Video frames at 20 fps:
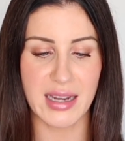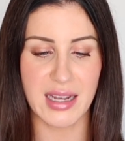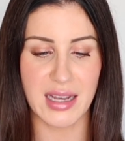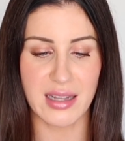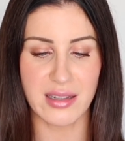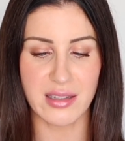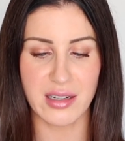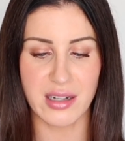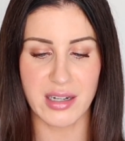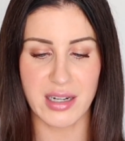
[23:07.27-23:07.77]

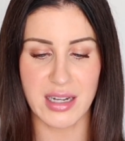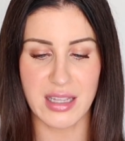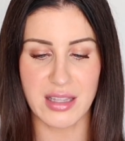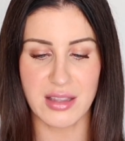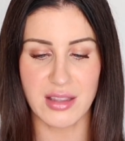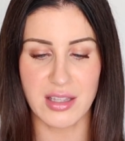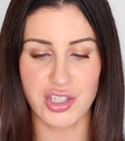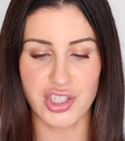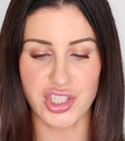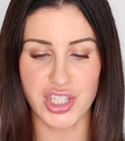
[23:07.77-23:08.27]
Color in
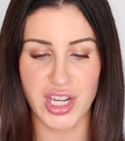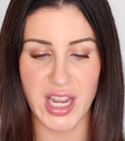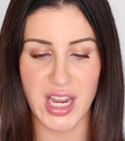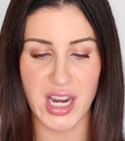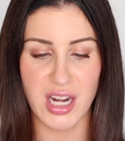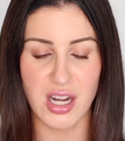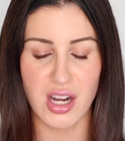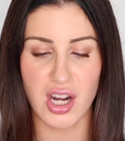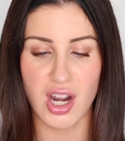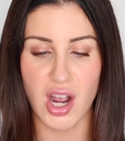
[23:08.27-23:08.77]
the
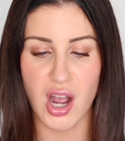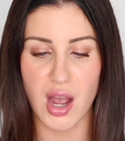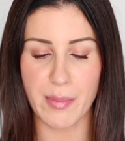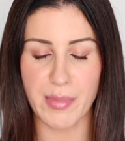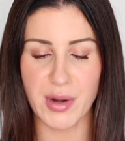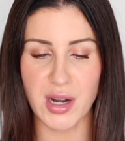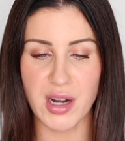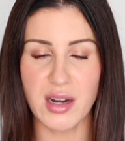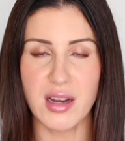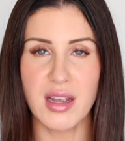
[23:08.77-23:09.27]
shade
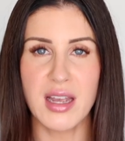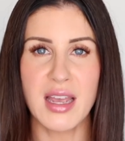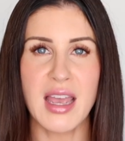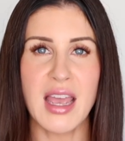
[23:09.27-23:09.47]
Copper.